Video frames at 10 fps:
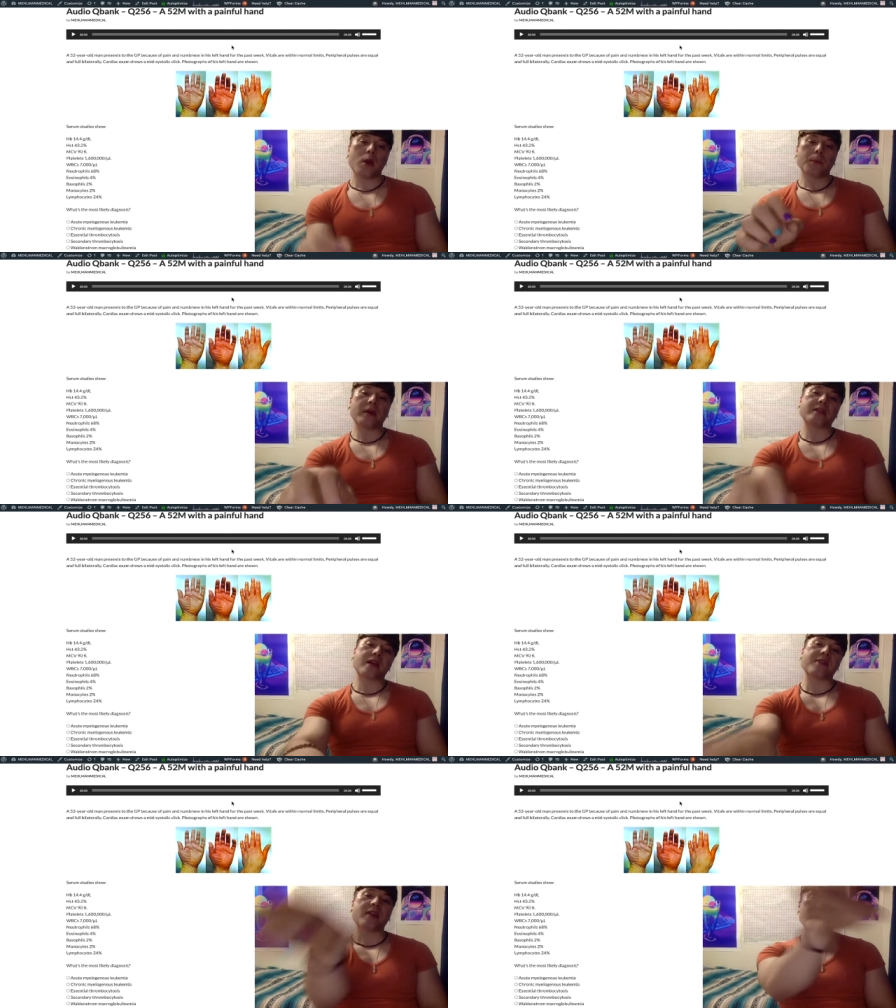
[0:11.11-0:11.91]
but it's
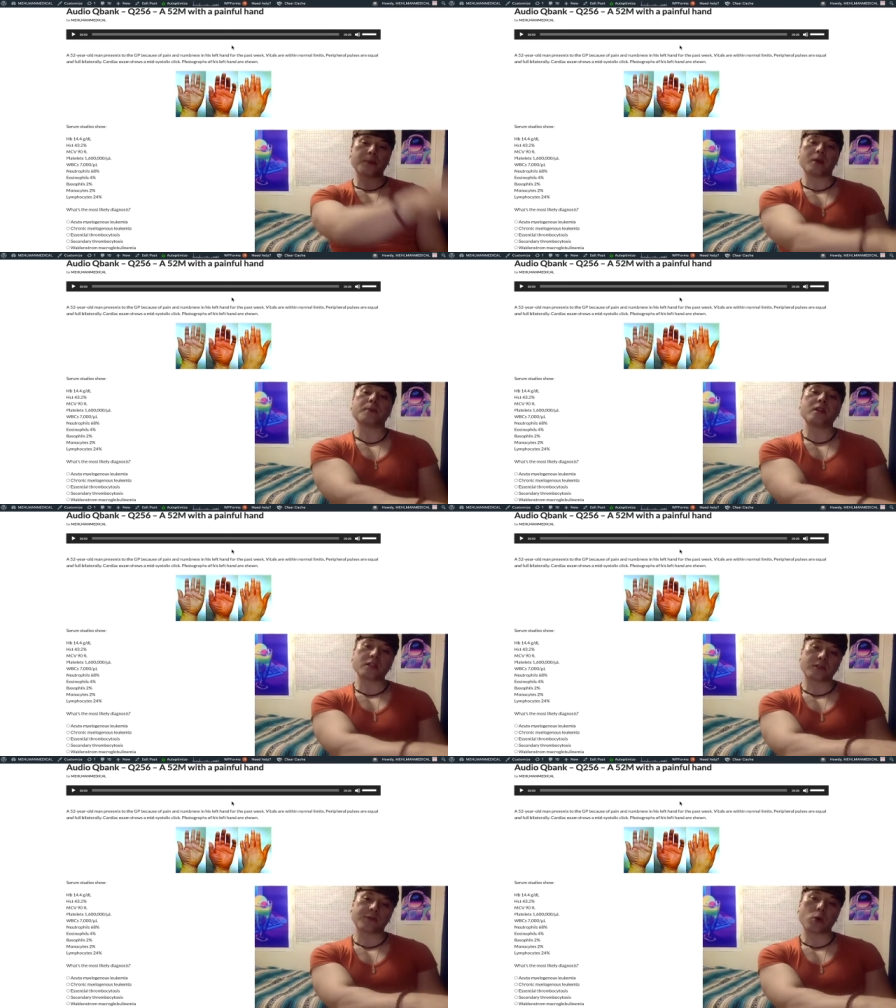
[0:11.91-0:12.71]
on the
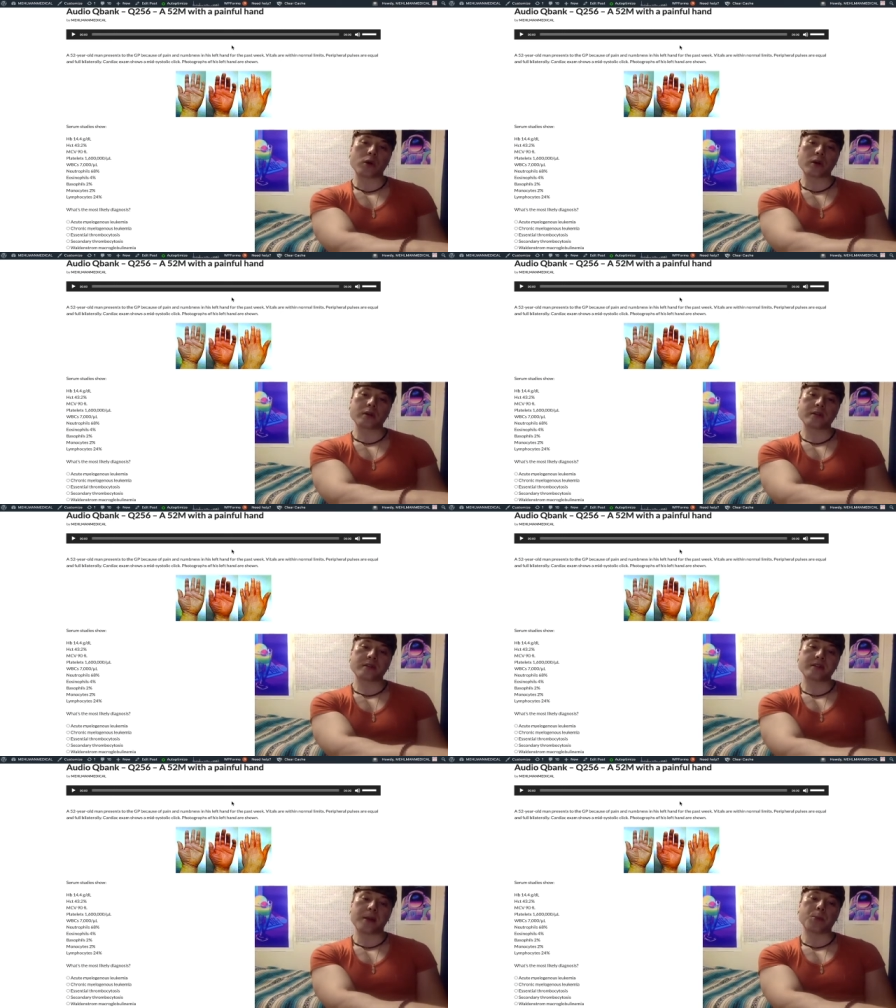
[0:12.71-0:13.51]
NBMEs for
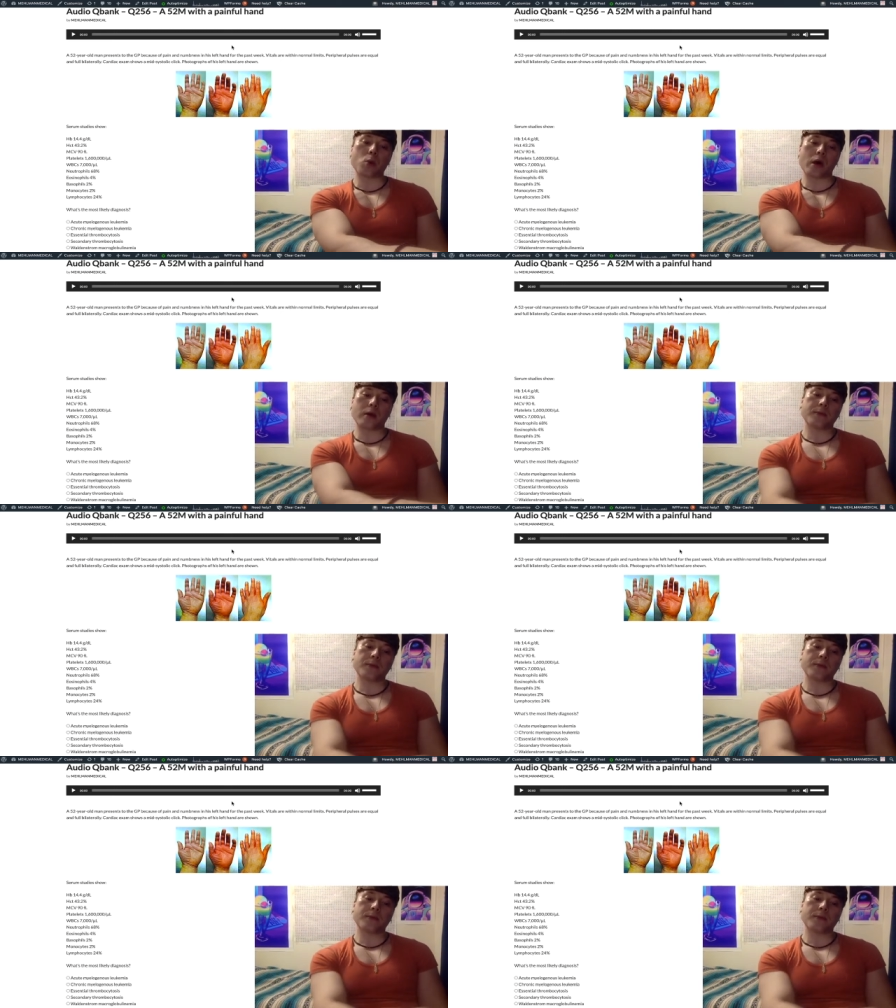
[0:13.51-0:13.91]
step one.